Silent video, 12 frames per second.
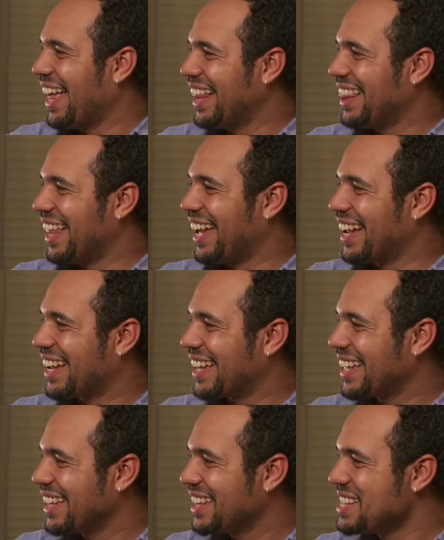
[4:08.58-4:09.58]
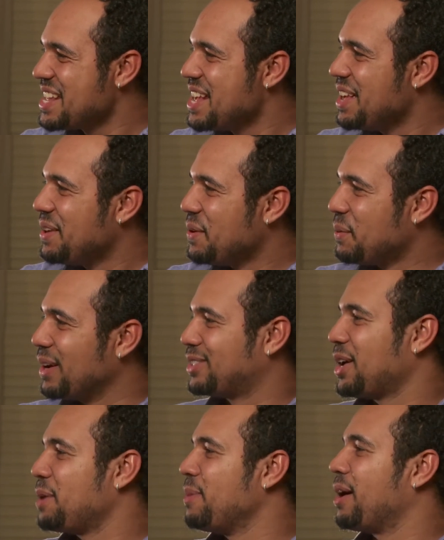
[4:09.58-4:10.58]
Like, we're
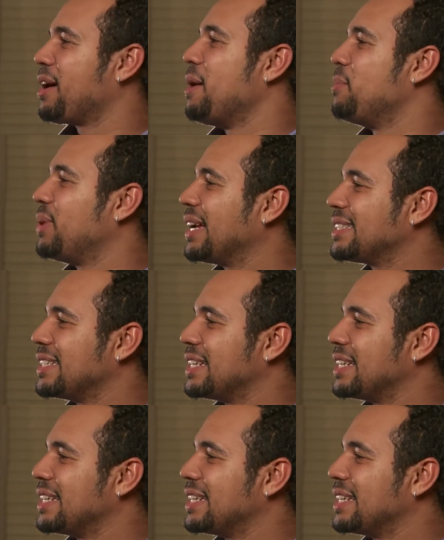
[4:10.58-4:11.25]
talking about complexity.